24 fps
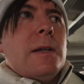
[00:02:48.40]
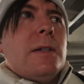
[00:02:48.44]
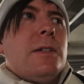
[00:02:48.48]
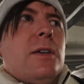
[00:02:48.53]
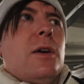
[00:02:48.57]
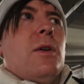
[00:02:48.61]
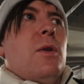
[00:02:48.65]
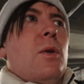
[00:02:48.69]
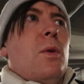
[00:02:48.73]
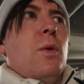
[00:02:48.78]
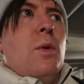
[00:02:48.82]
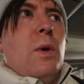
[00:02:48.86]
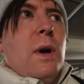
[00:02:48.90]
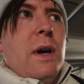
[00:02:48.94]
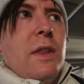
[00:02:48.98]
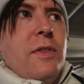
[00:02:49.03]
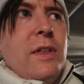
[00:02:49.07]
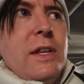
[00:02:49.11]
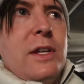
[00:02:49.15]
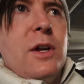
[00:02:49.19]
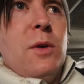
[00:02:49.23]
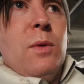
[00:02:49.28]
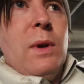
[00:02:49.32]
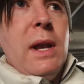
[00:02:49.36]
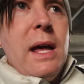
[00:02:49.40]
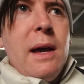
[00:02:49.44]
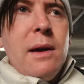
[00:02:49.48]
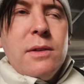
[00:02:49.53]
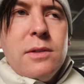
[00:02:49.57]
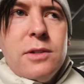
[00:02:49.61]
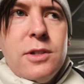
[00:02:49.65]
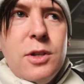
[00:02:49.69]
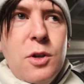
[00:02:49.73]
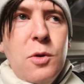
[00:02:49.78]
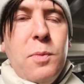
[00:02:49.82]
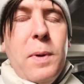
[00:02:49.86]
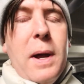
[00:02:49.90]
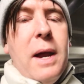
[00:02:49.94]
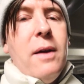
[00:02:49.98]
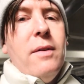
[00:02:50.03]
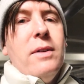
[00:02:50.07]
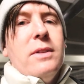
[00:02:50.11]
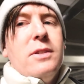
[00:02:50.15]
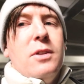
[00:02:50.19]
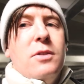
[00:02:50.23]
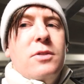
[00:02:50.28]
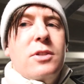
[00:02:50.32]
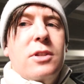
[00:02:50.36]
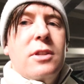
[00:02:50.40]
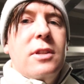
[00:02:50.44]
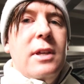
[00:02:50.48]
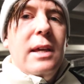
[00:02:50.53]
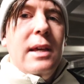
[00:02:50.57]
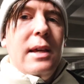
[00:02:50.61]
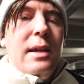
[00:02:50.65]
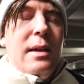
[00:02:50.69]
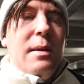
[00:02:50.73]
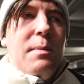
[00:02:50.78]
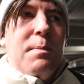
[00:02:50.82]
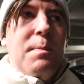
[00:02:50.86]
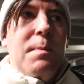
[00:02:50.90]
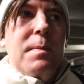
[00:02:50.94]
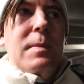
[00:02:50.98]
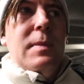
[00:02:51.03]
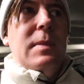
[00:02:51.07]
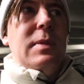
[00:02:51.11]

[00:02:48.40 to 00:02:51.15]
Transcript: So they don't let two parents onto the